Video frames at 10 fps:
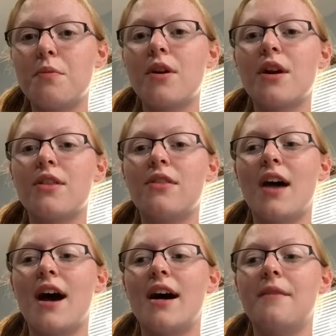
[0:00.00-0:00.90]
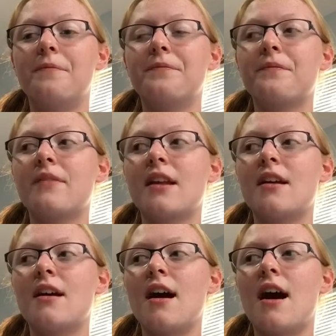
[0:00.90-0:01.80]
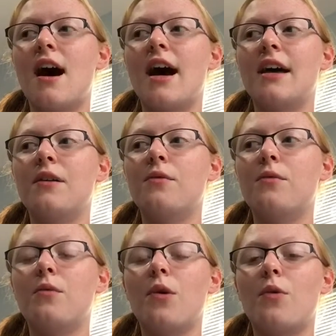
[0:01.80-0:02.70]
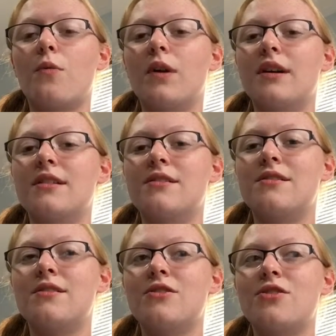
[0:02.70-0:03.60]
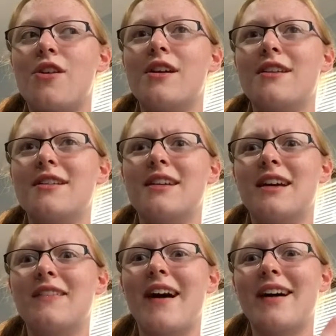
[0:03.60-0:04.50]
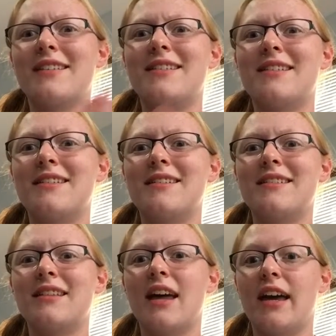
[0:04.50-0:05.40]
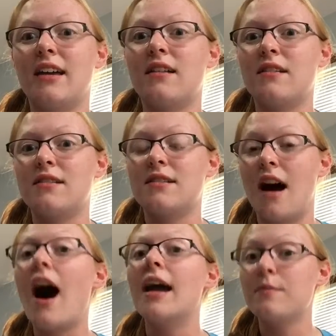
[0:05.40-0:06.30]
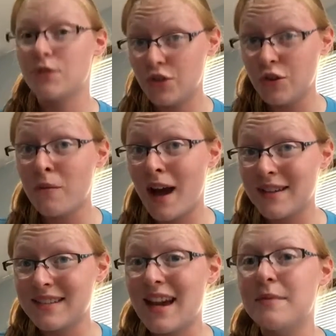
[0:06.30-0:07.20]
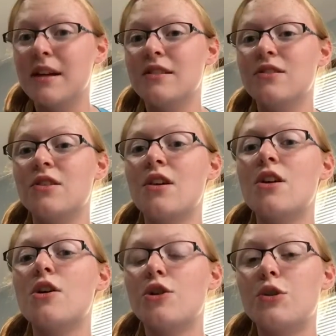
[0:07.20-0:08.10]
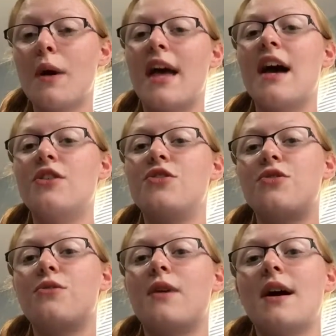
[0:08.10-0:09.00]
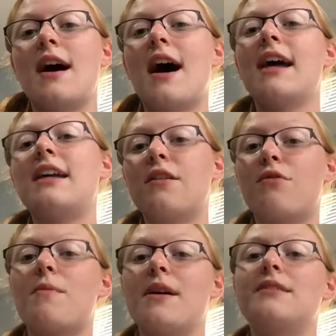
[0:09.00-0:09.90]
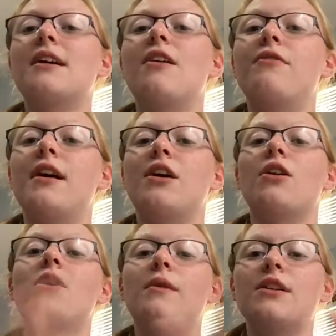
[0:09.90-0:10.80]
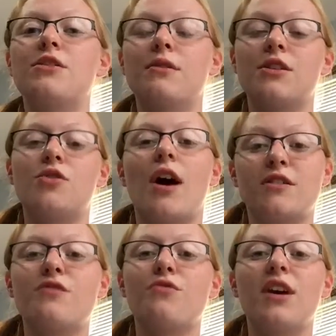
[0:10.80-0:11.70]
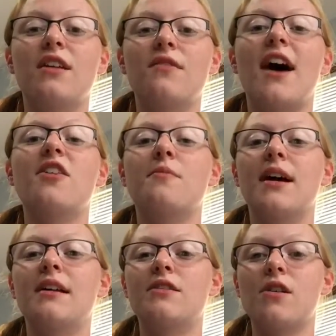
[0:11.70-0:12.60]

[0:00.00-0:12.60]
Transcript: book that I was starting to neglect, like, time to do my assignments. So I had to hide it from myself and go into a distraction-free environment